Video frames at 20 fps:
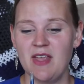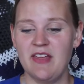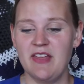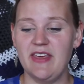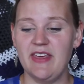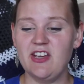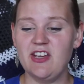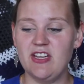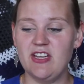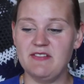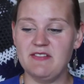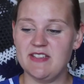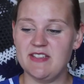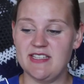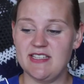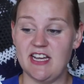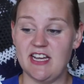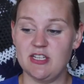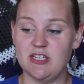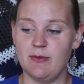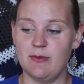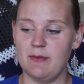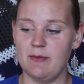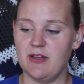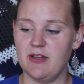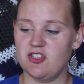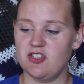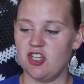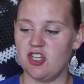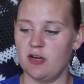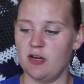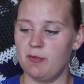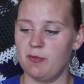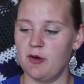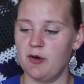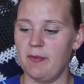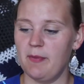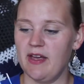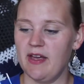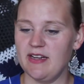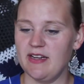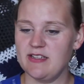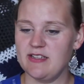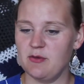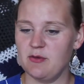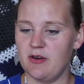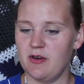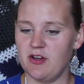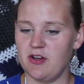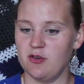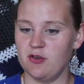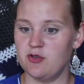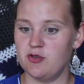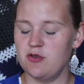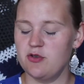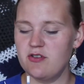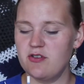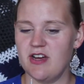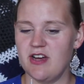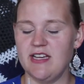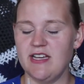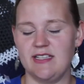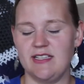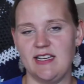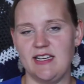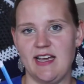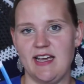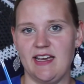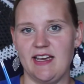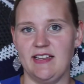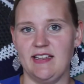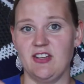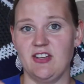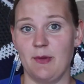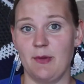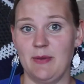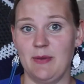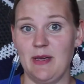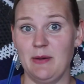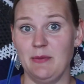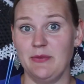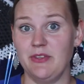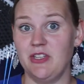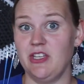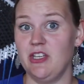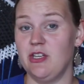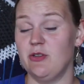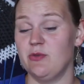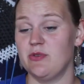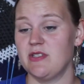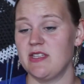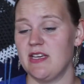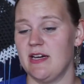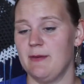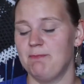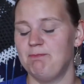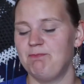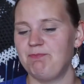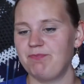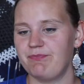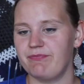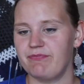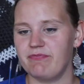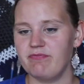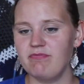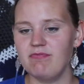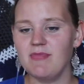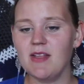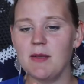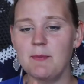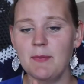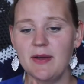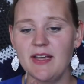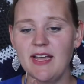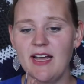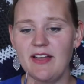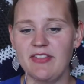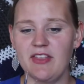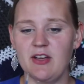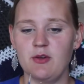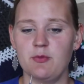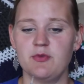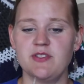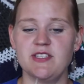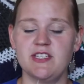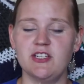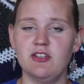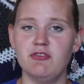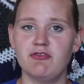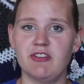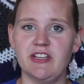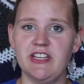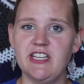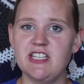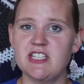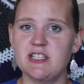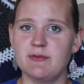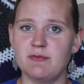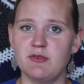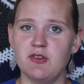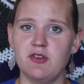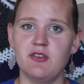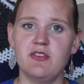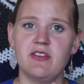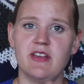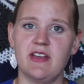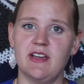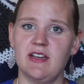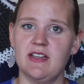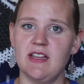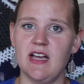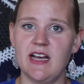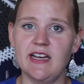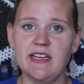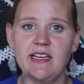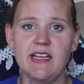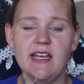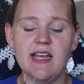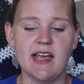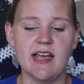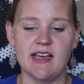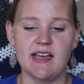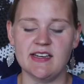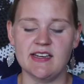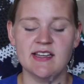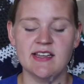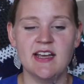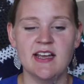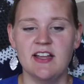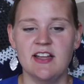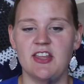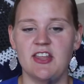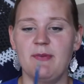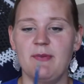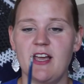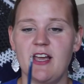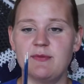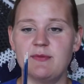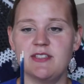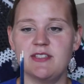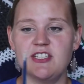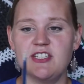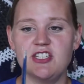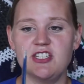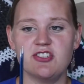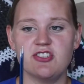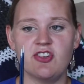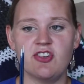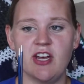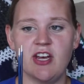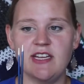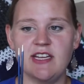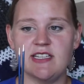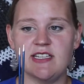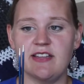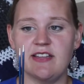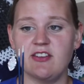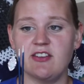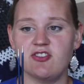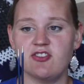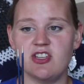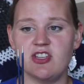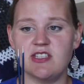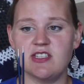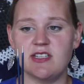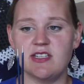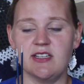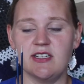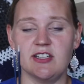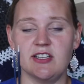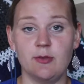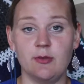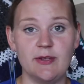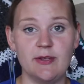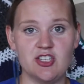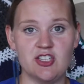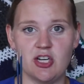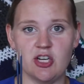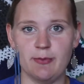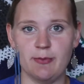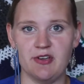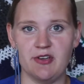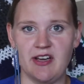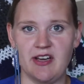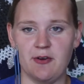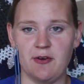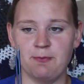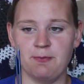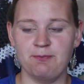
They could even stand to be a bit sharper, but I didn't want to go too crazy and not be able to use them. But yeah, they're still really smooth and glidey and they pick up stitches great and they're just a little bit sharper now.